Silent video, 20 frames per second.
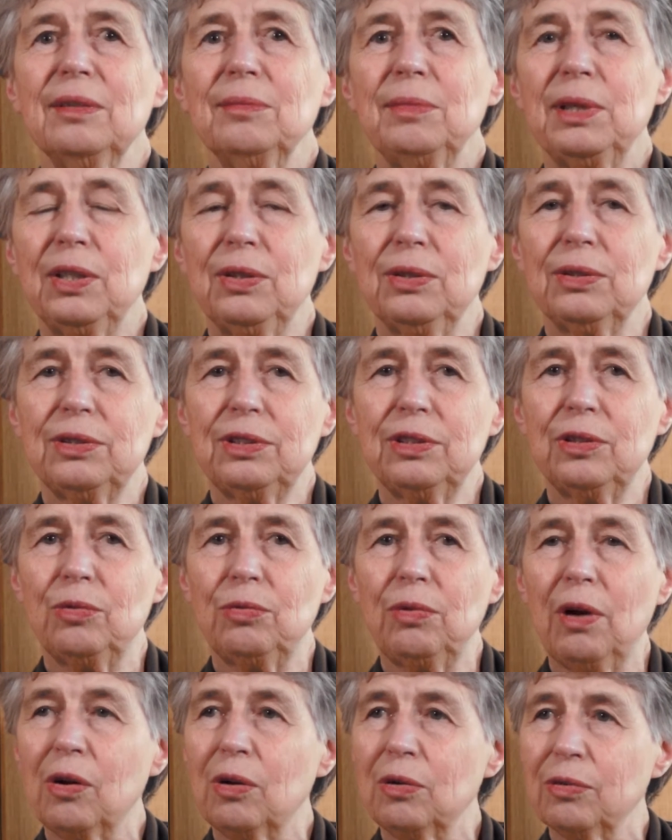because it
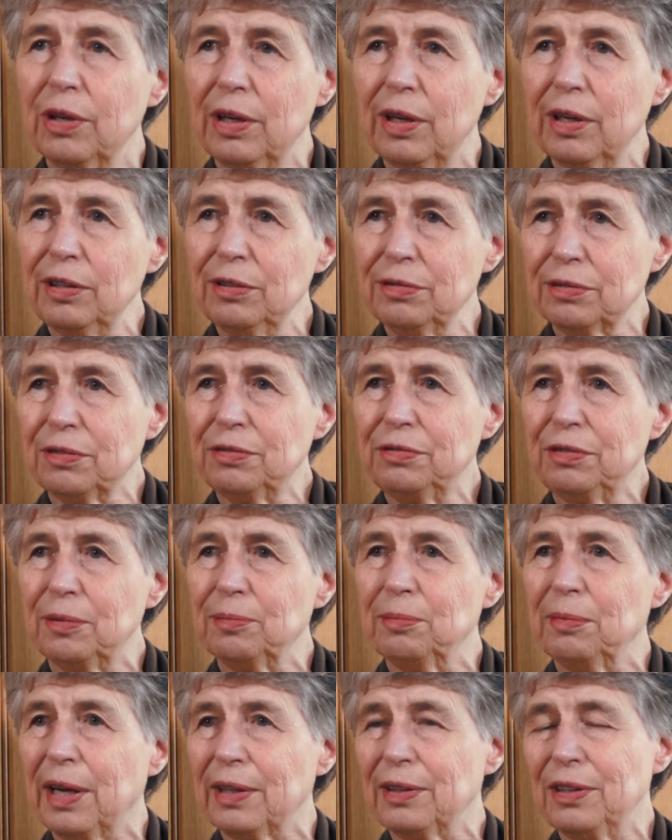rolled over
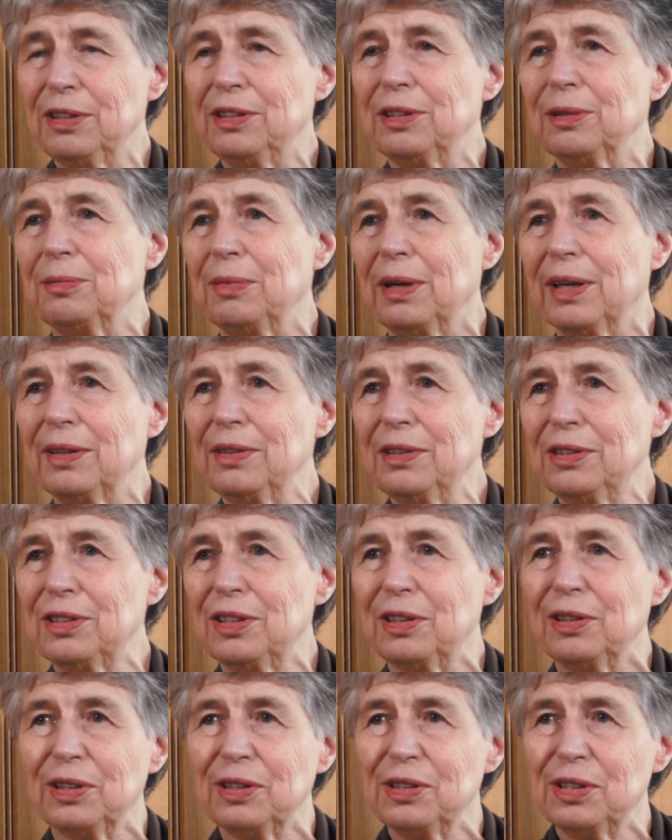from month to month,
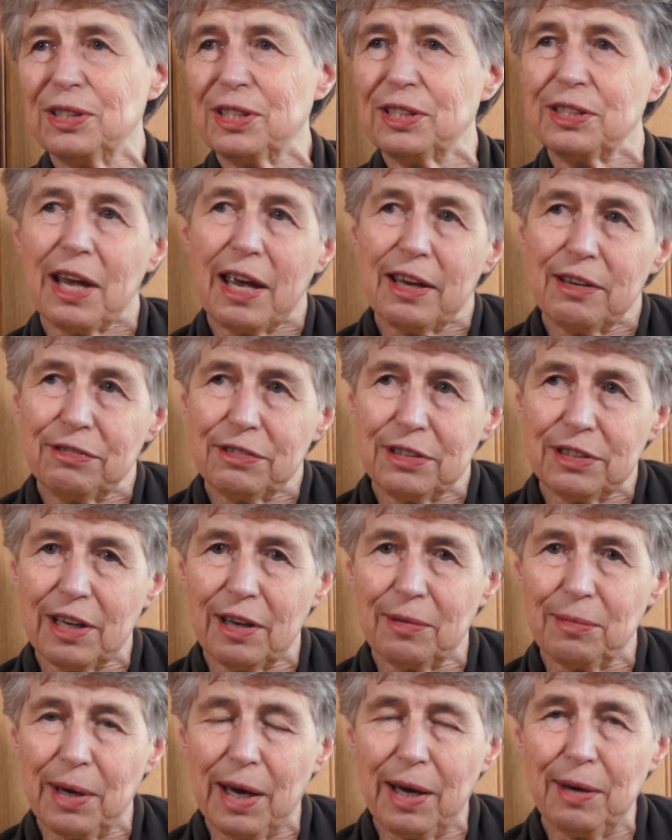so I could save
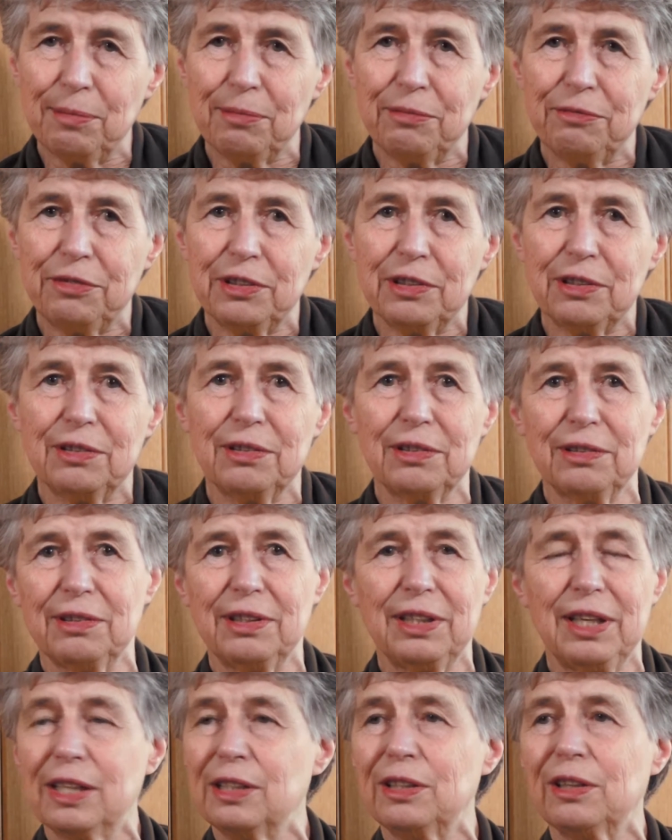some up for
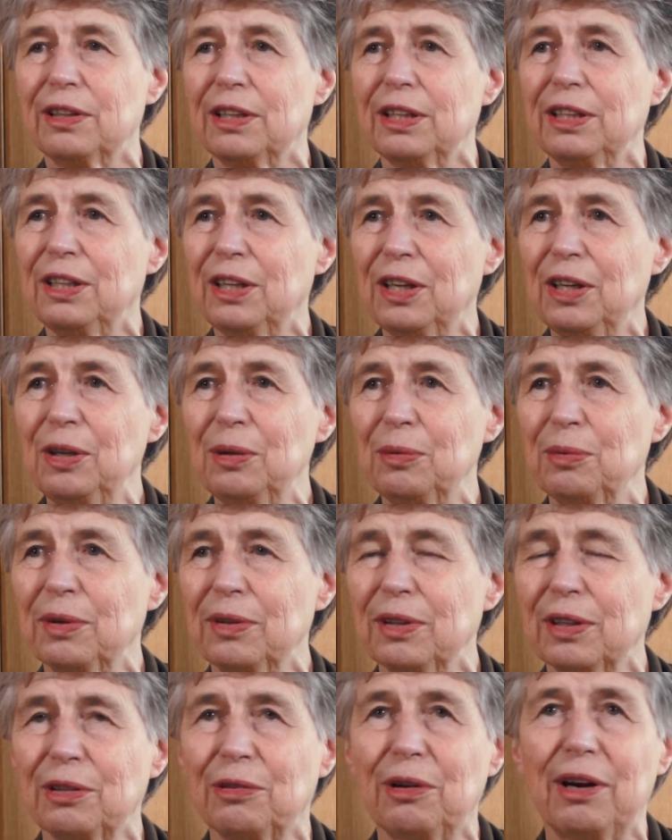the end of the year
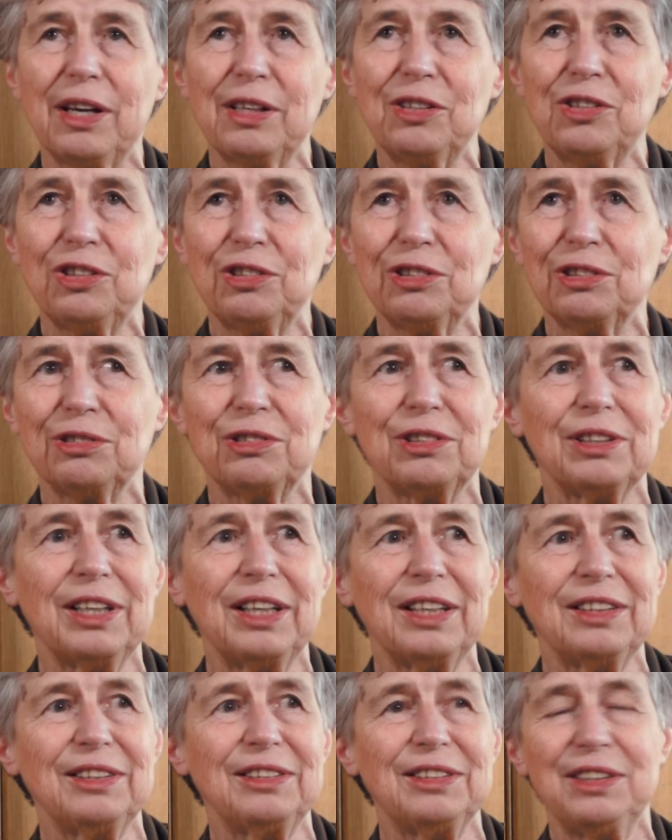when the grandchildren
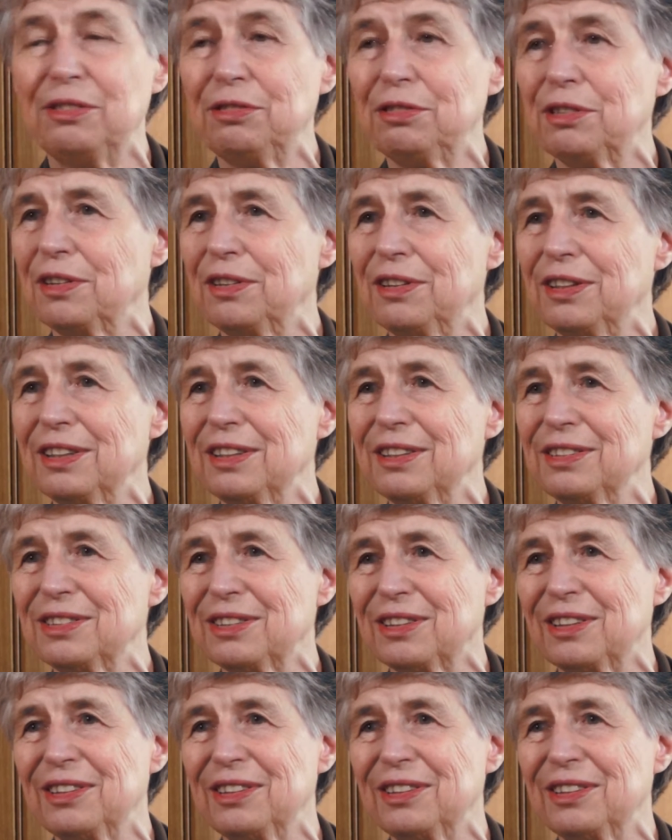had different things